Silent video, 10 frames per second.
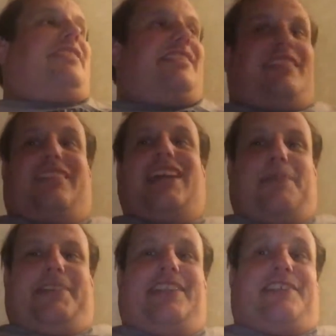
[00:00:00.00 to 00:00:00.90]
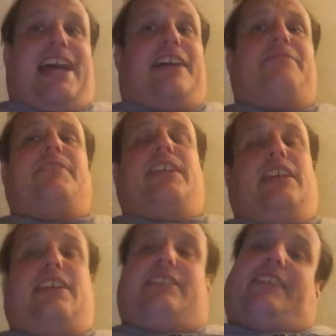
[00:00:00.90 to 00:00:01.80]
So happy to hear that.
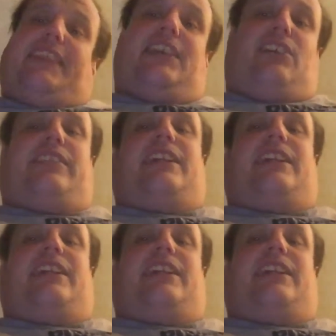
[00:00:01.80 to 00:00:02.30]
Something else